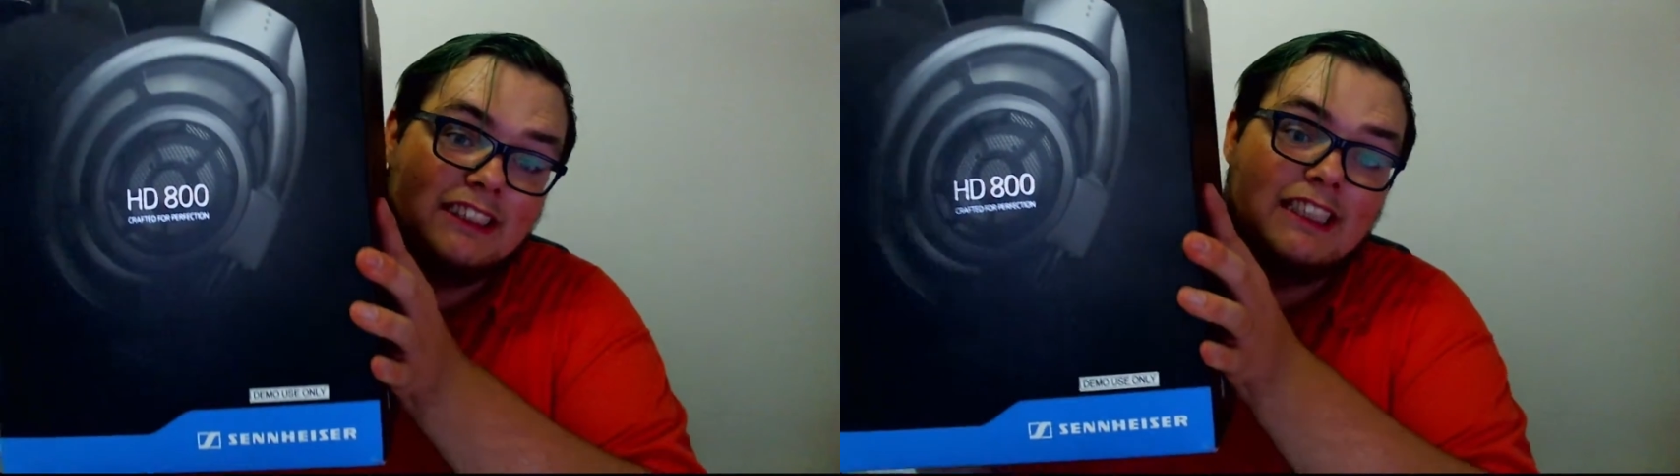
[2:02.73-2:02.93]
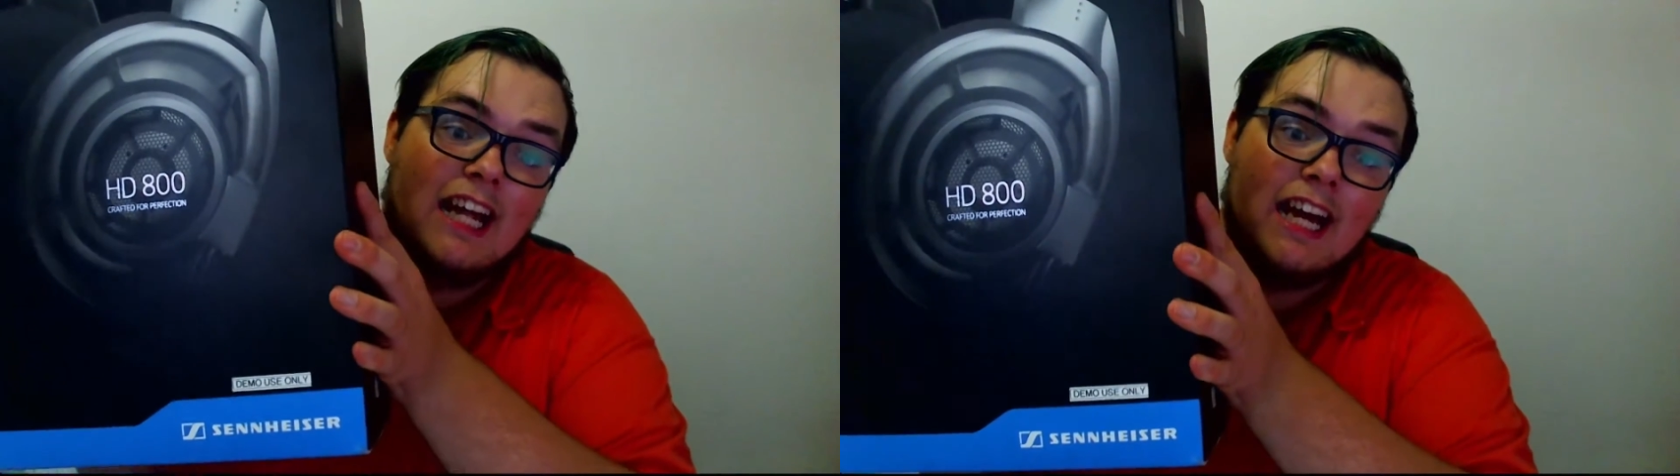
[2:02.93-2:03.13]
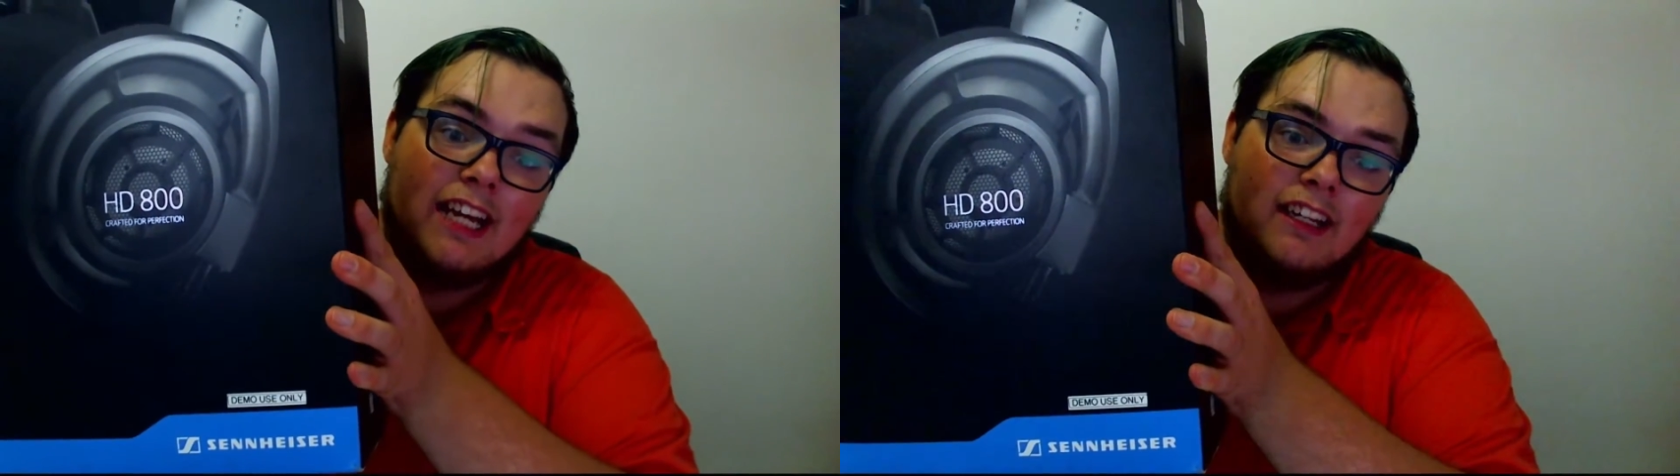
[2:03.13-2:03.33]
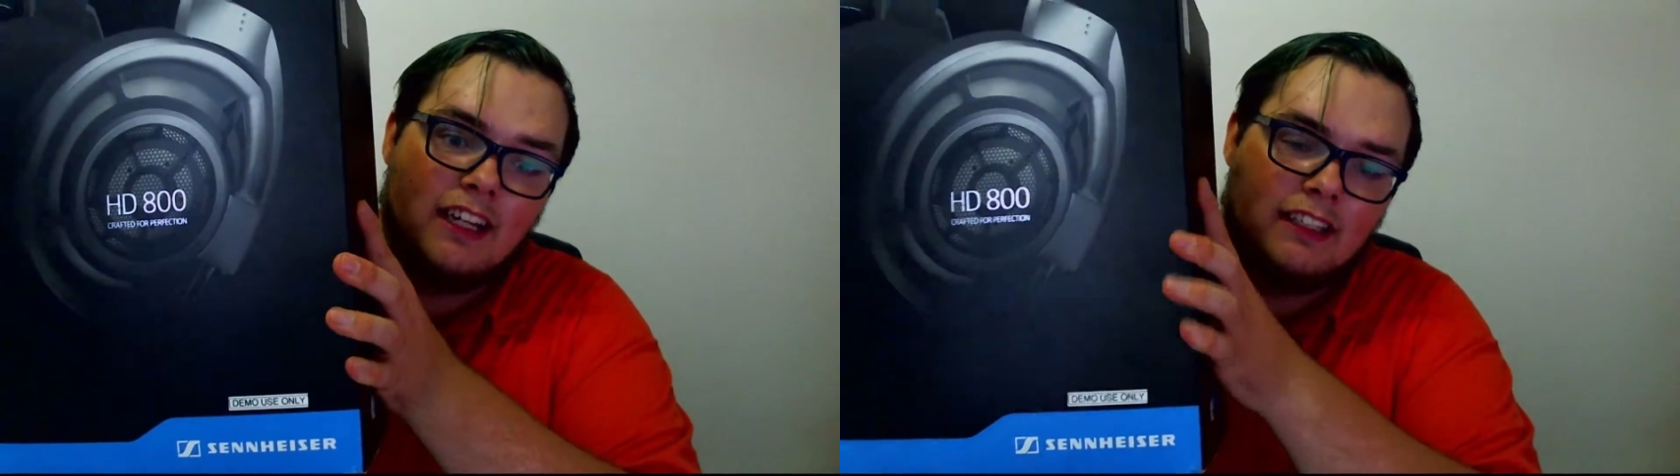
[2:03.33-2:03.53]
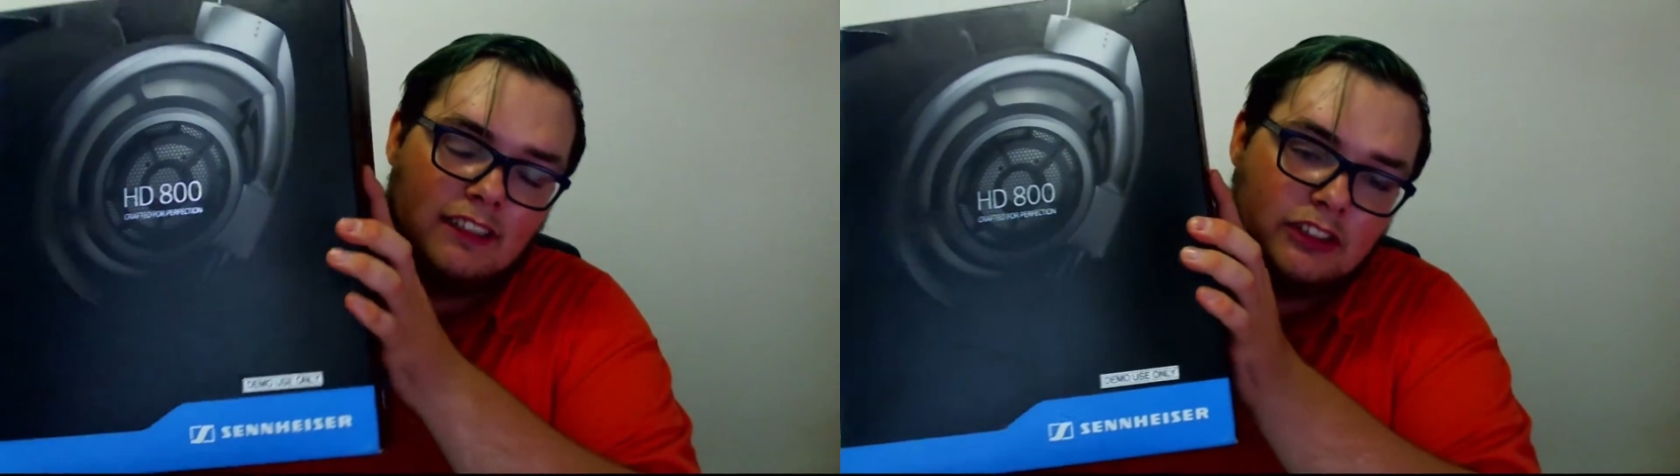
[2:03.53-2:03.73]
lying.
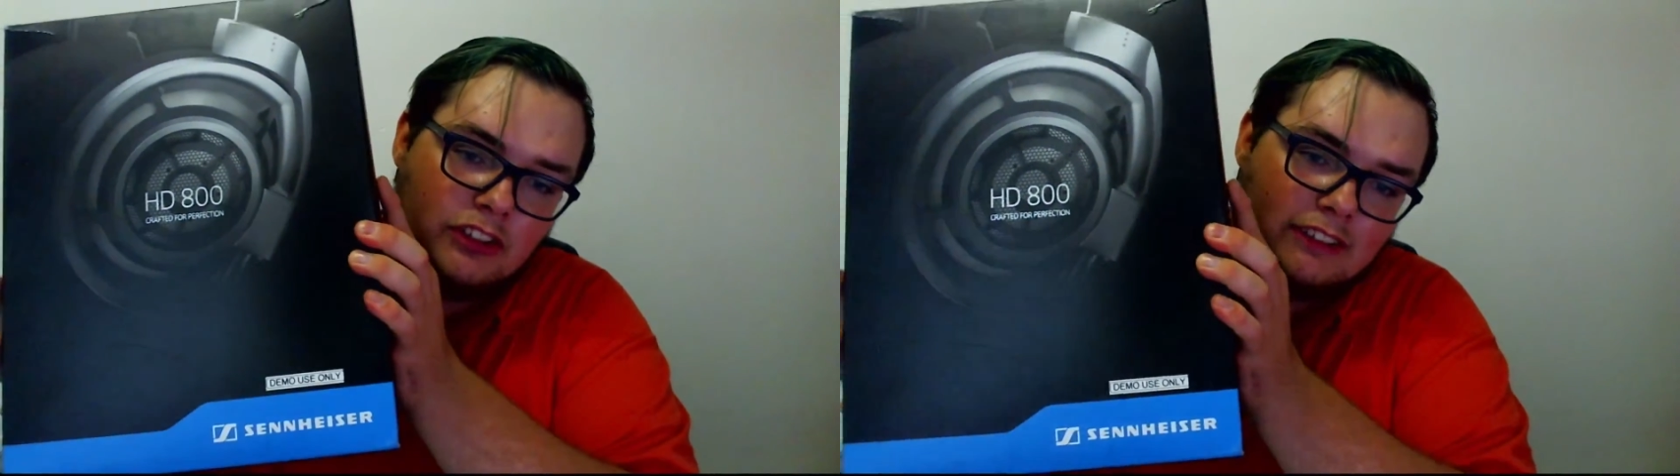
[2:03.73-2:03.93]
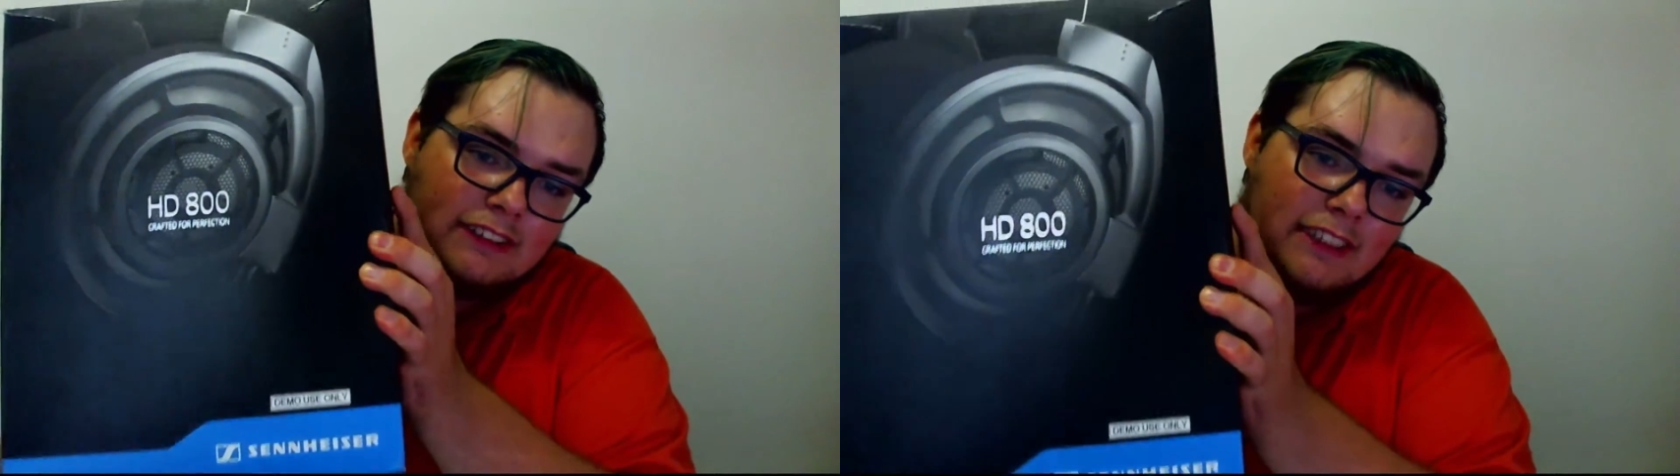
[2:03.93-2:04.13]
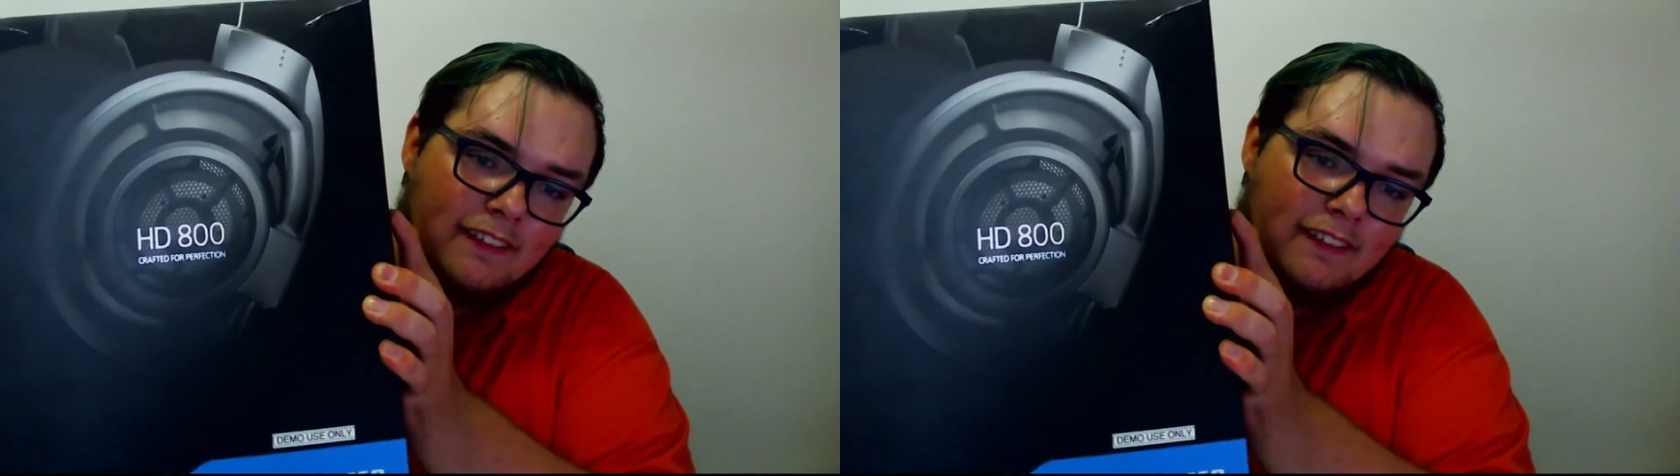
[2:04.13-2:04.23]
And as you can see